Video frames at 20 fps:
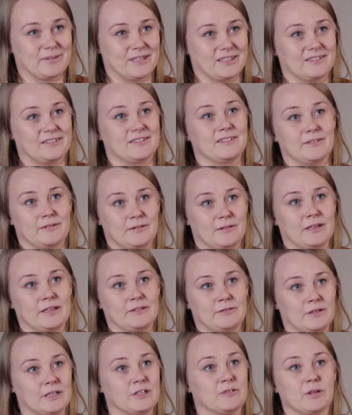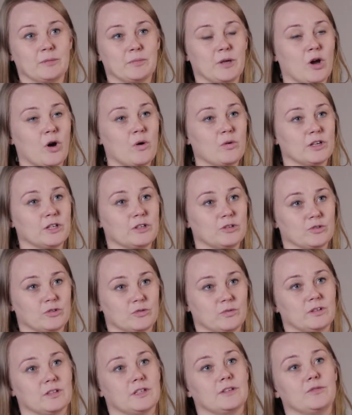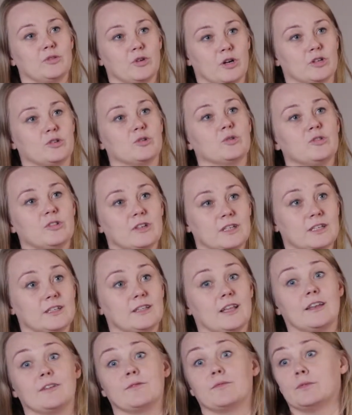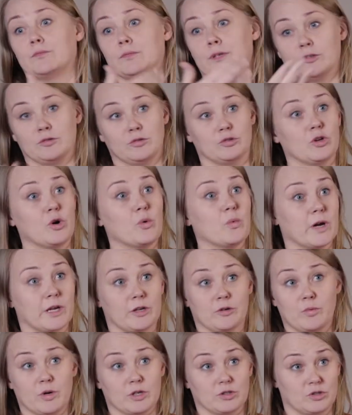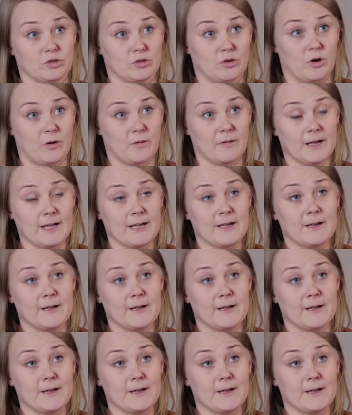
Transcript: But it will be only useful if you are using it and when you know where you want to go.